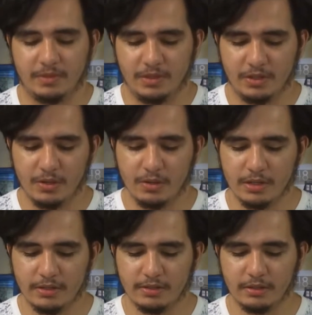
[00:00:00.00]
So
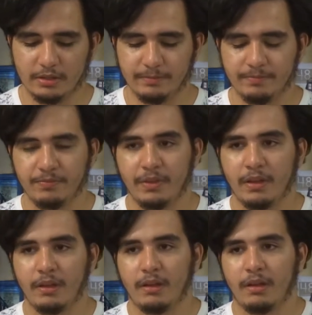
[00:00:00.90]
let's start.
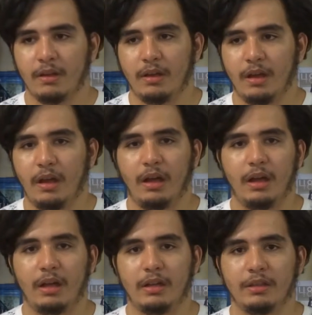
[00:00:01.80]

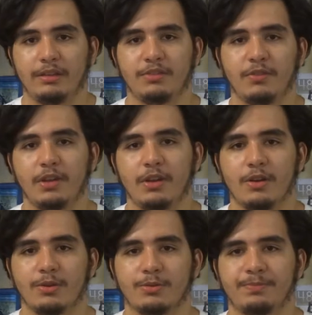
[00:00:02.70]
Uh, this
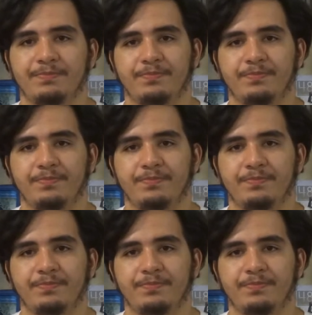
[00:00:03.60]
video